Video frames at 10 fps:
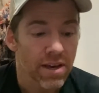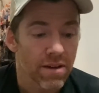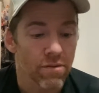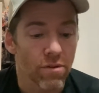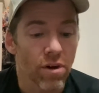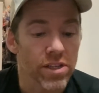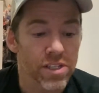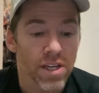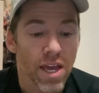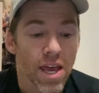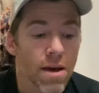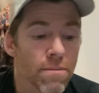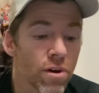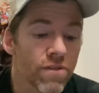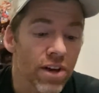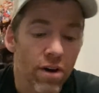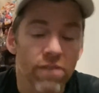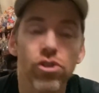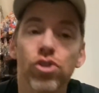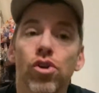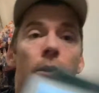Right, moving on. I've just took a